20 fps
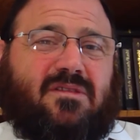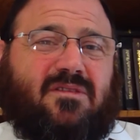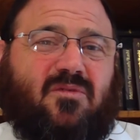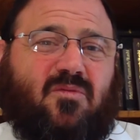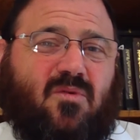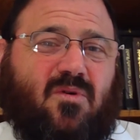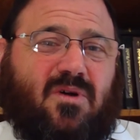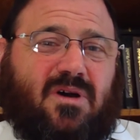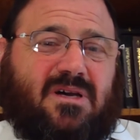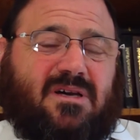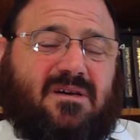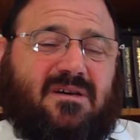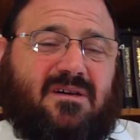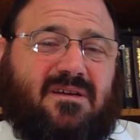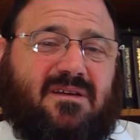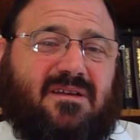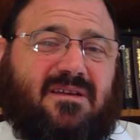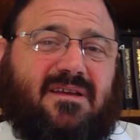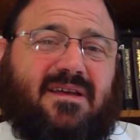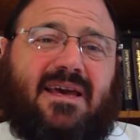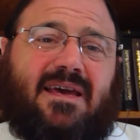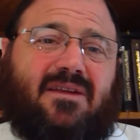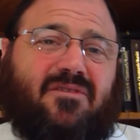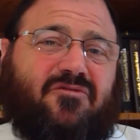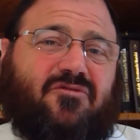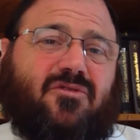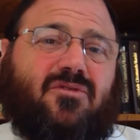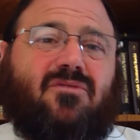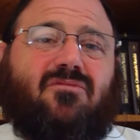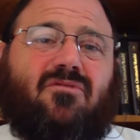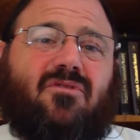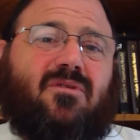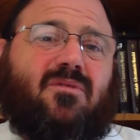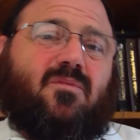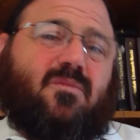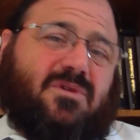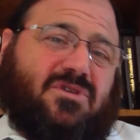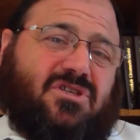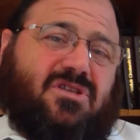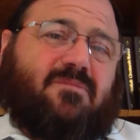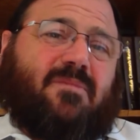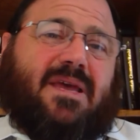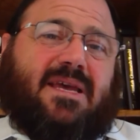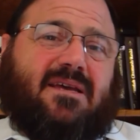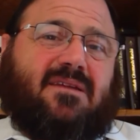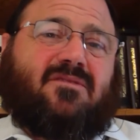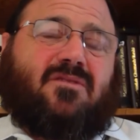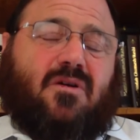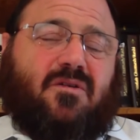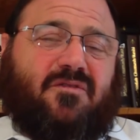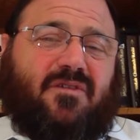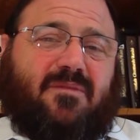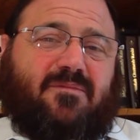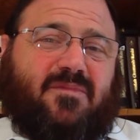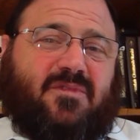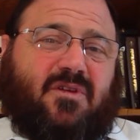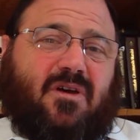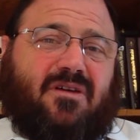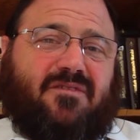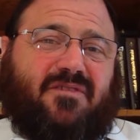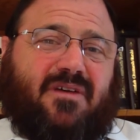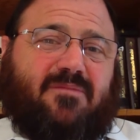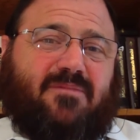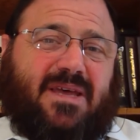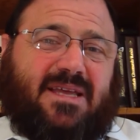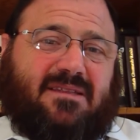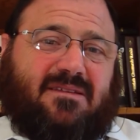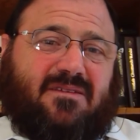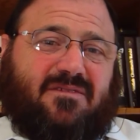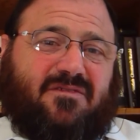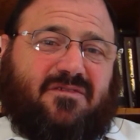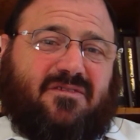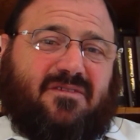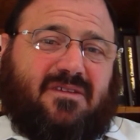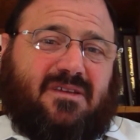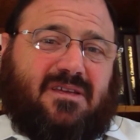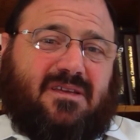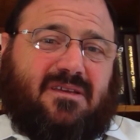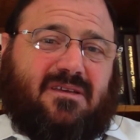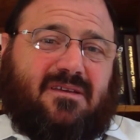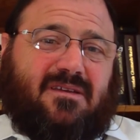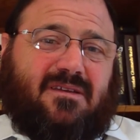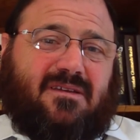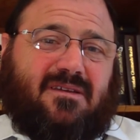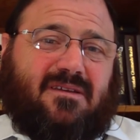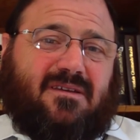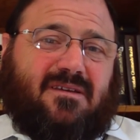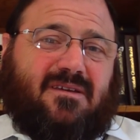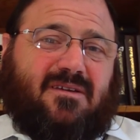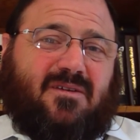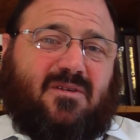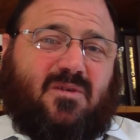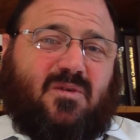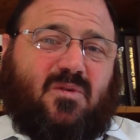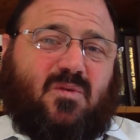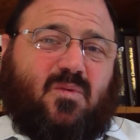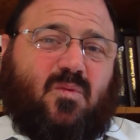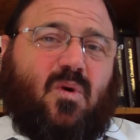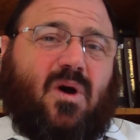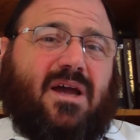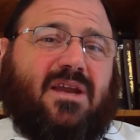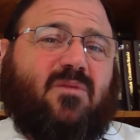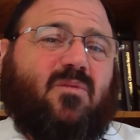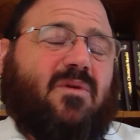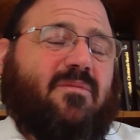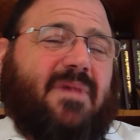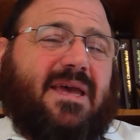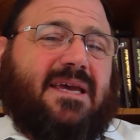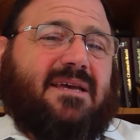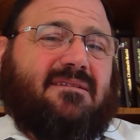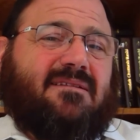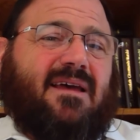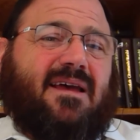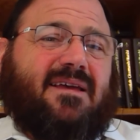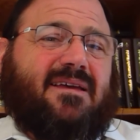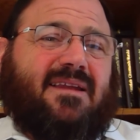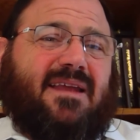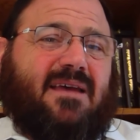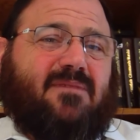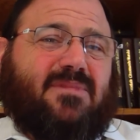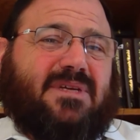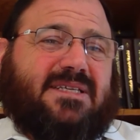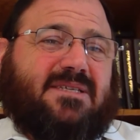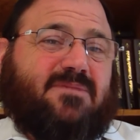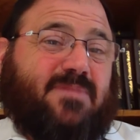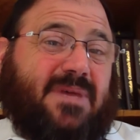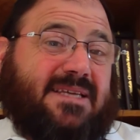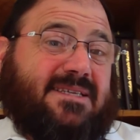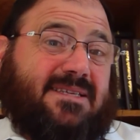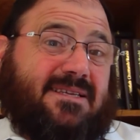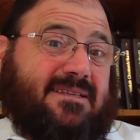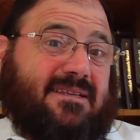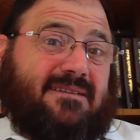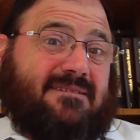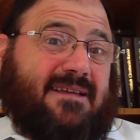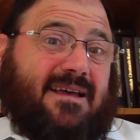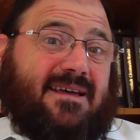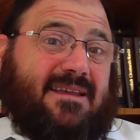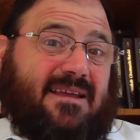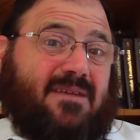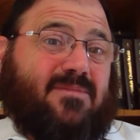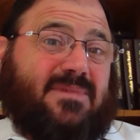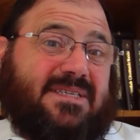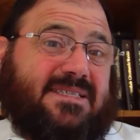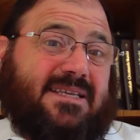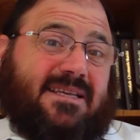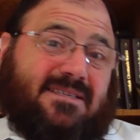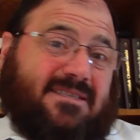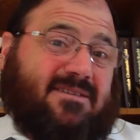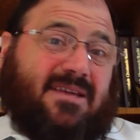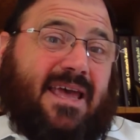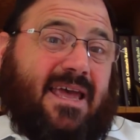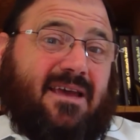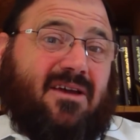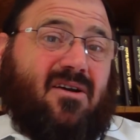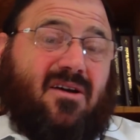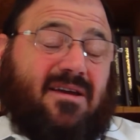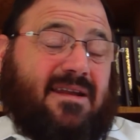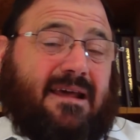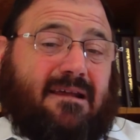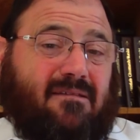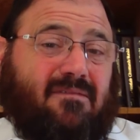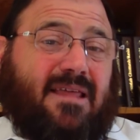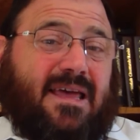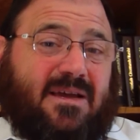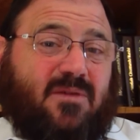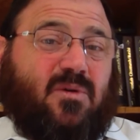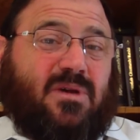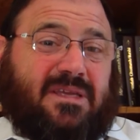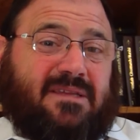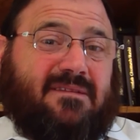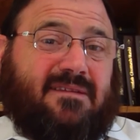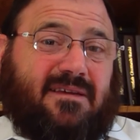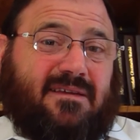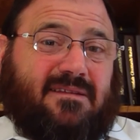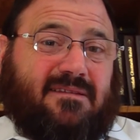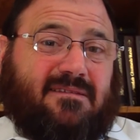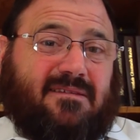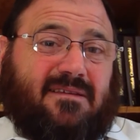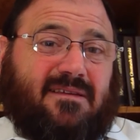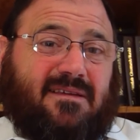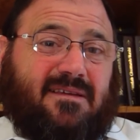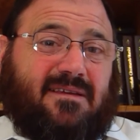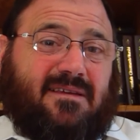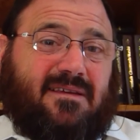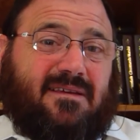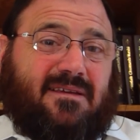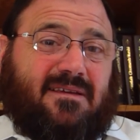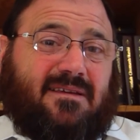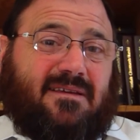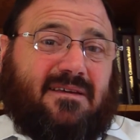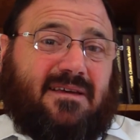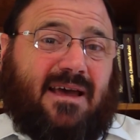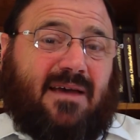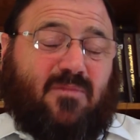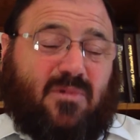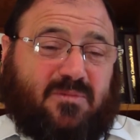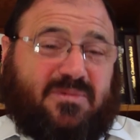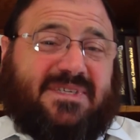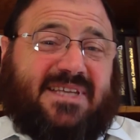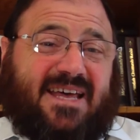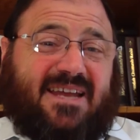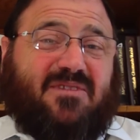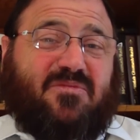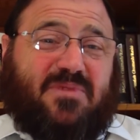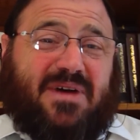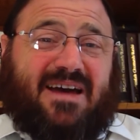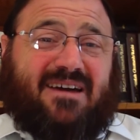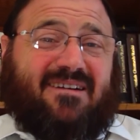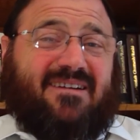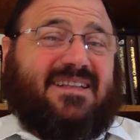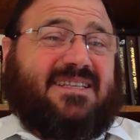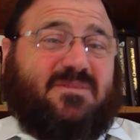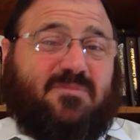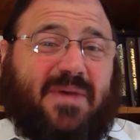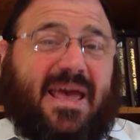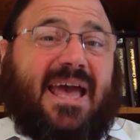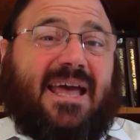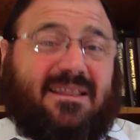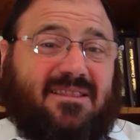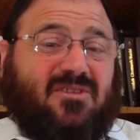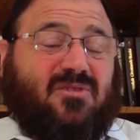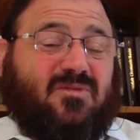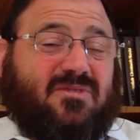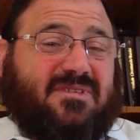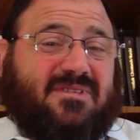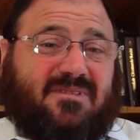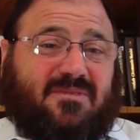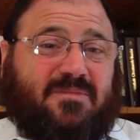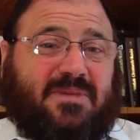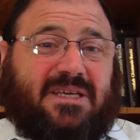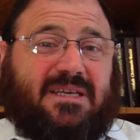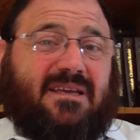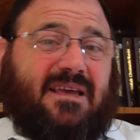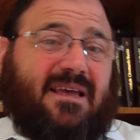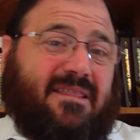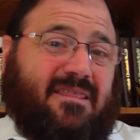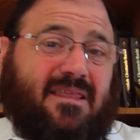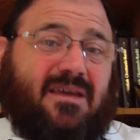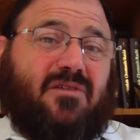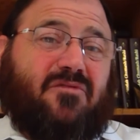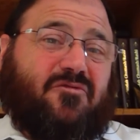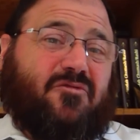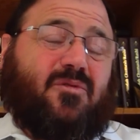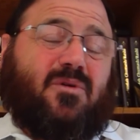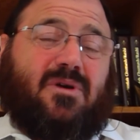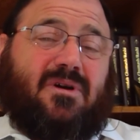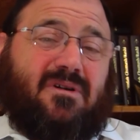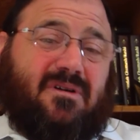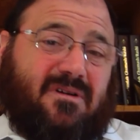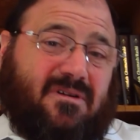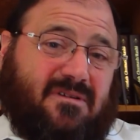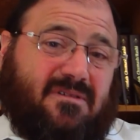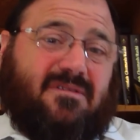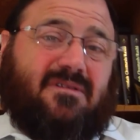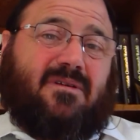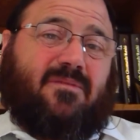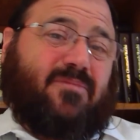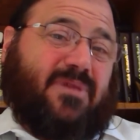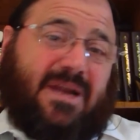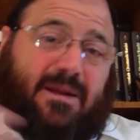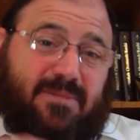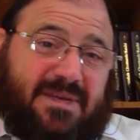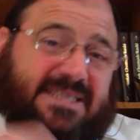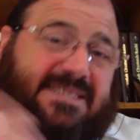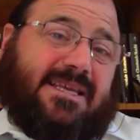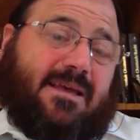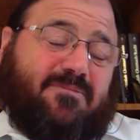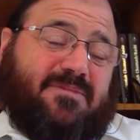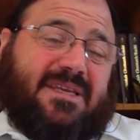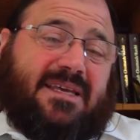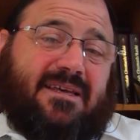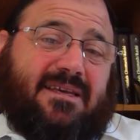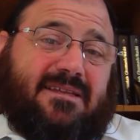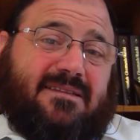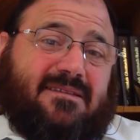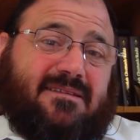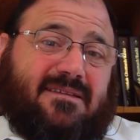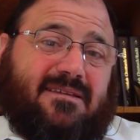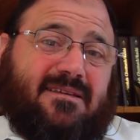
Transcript: the walk? At a funeral, we should make a Toiv Metiv. Why do we make a Dayan Emes? Basically, Dayan Emes says, hey God, I don't like what you did. I'm upset about it. It's bad news to me, and therefore, but I'm accepting it.